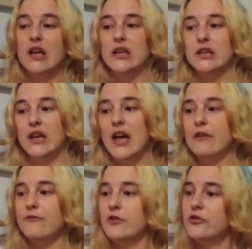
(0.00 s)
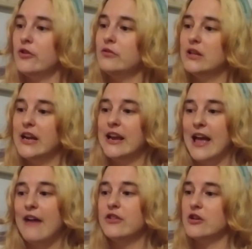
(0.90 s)
Yeah, if you don't like
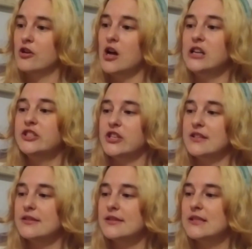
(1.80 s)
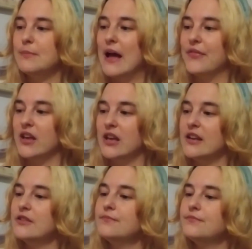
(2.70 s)
having a conscience, spat the
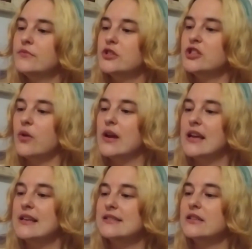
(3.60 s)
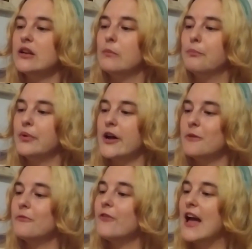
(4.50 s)
kitten, showing his little
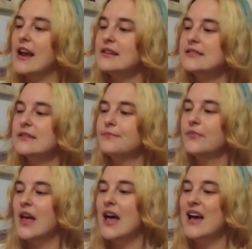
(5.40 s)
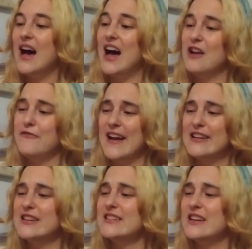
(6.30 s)
bottom fangs. I
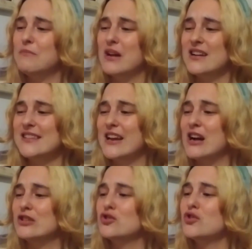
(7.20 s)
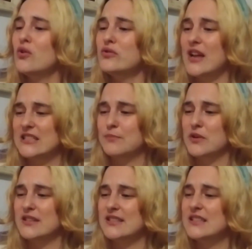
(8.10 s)
finally did it because I got so
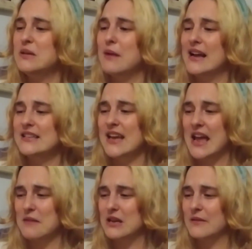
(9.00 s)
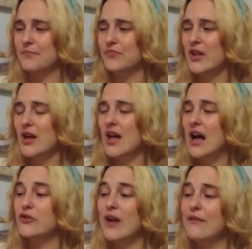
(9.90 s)
desperate to see my Tammy.
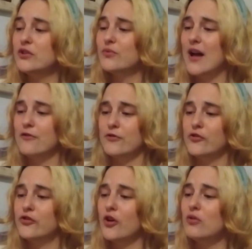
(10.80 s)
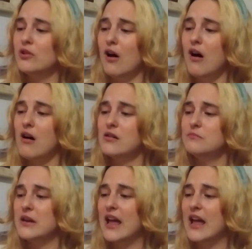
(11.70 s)
I traveled around for so long, but